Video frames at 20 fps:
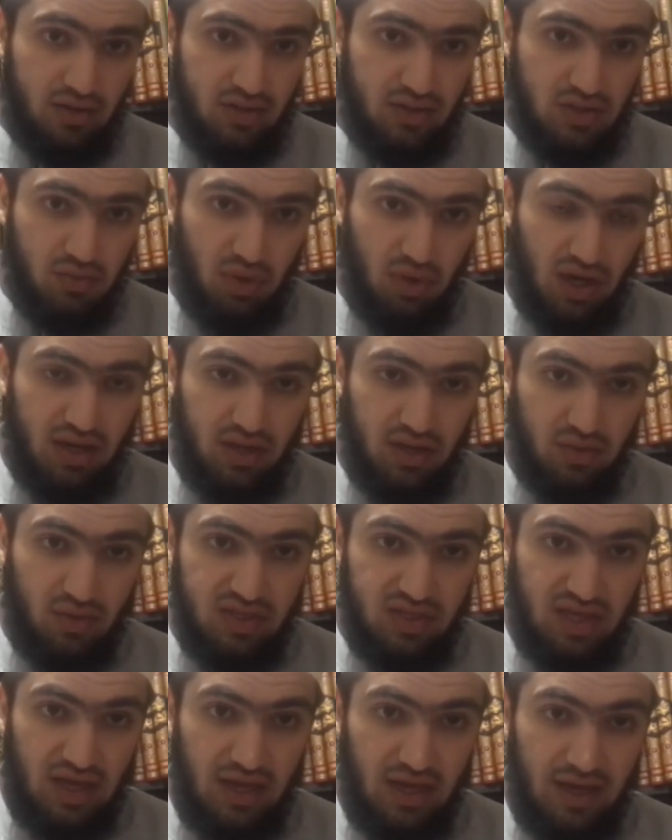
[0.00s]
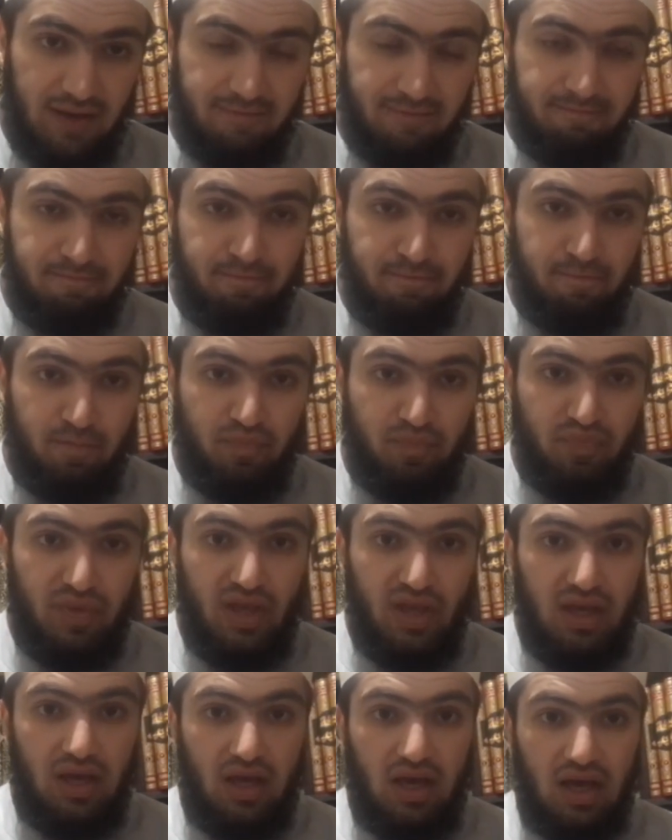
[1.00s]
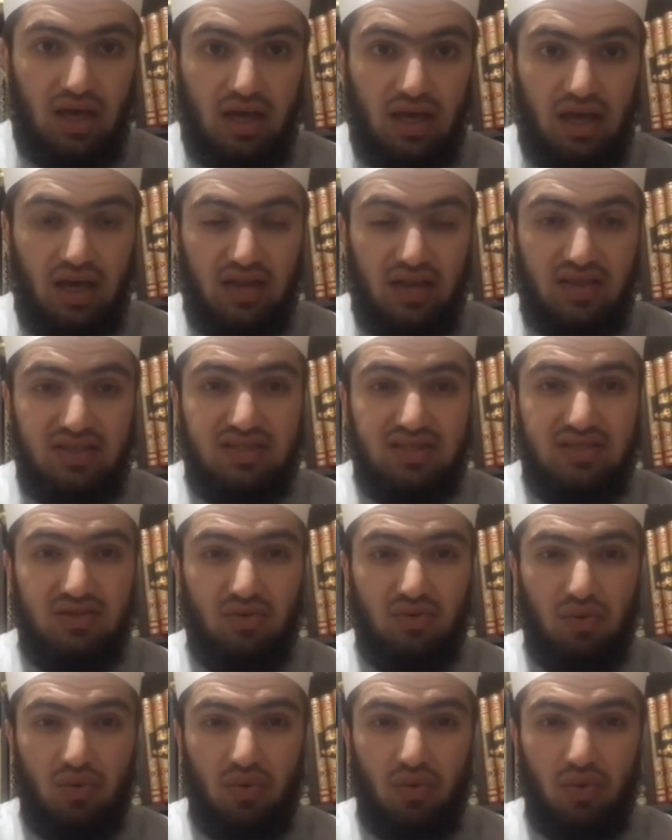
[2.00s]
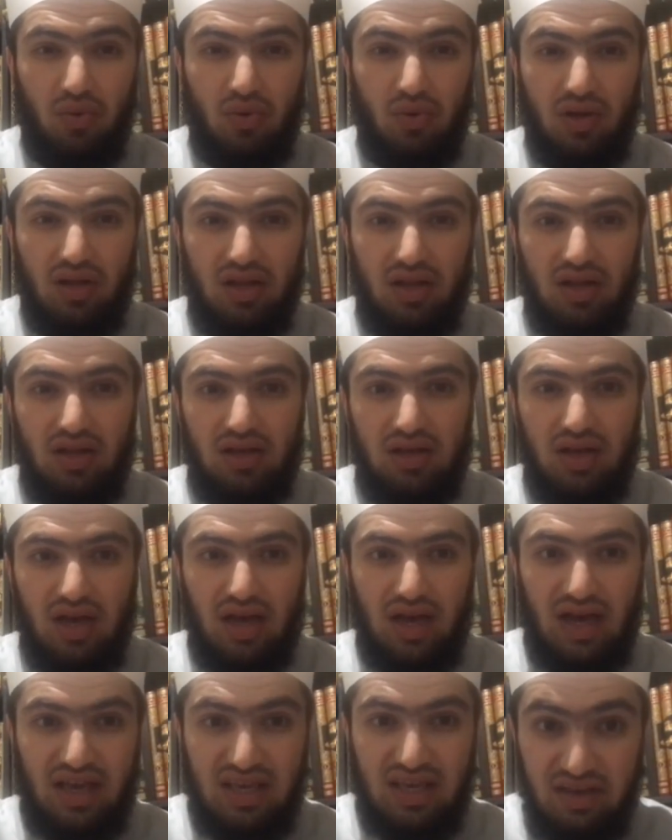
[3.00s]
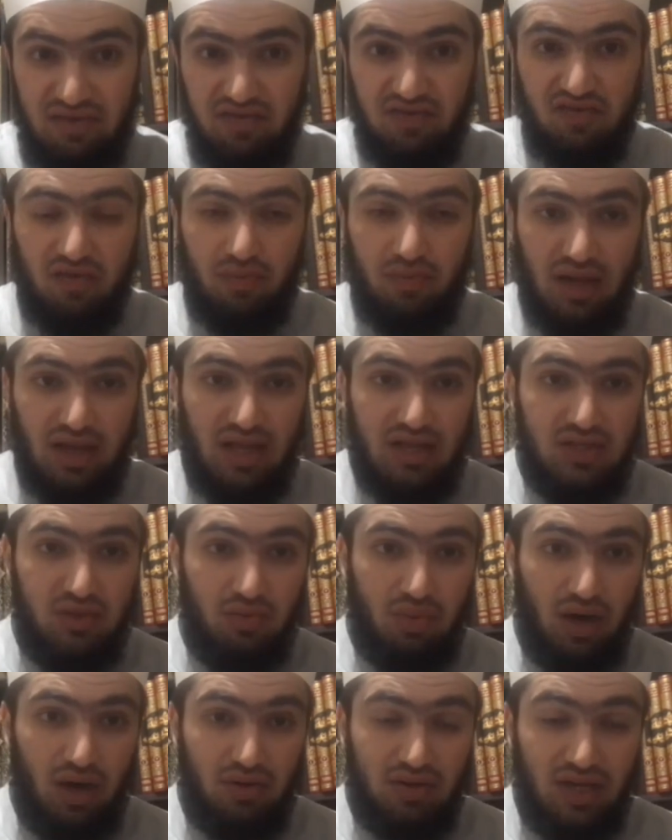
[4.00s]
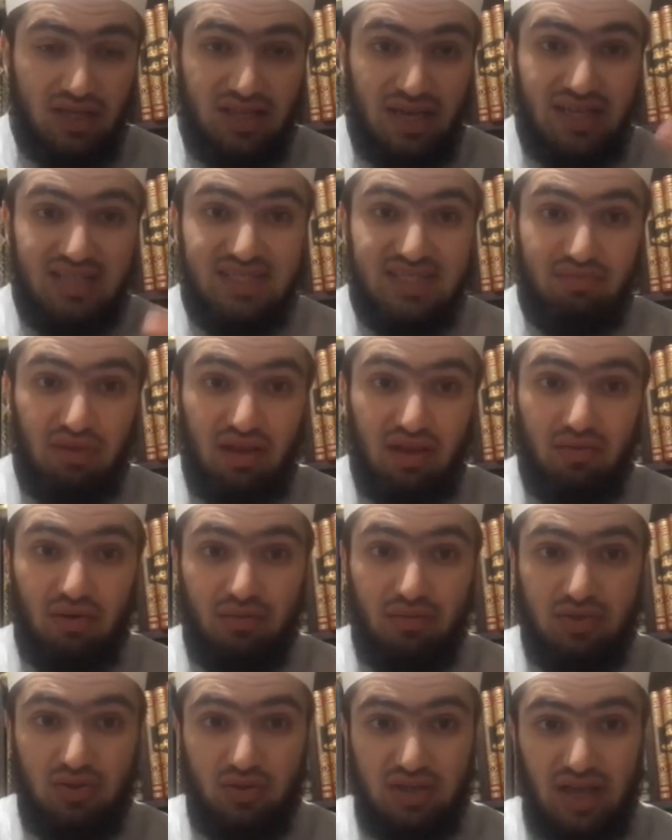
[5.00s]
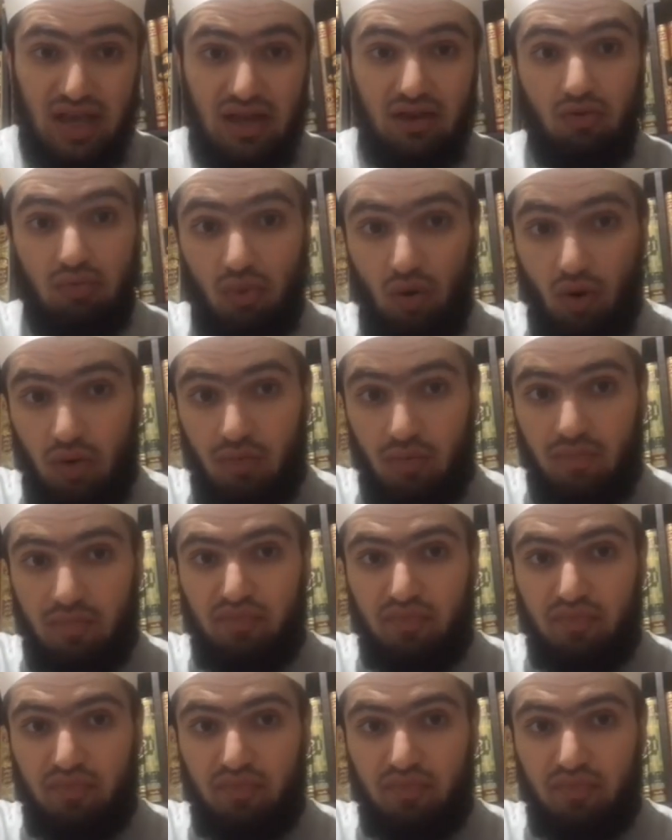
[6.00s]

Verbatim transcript: Subhanahu wa ta'ala. Uh, this is all a gift from Allah subhanahu wa ta'ala. 10 is the minimum, so 10 or more.